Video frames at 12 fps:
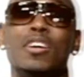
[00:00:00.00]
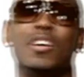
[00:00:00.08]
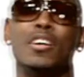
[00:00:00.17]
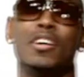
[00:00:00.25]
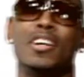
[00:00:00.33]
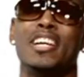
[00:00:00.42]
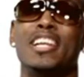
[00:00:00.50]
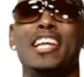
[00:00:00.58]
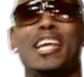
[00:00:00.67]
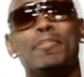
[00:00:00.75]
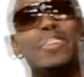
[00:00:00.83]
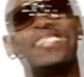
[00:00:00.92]
you may hear on the
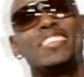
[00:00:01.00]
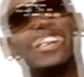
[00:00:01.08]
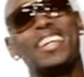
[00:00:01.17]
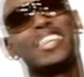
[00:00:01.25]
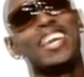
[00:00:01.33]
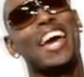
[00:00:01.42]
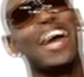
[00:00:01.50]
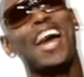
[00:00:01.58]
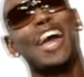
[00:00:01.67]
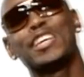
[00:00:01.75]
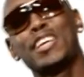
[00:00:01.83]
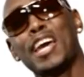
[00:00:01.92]
radio or you may hear it
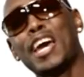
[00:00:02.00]
in a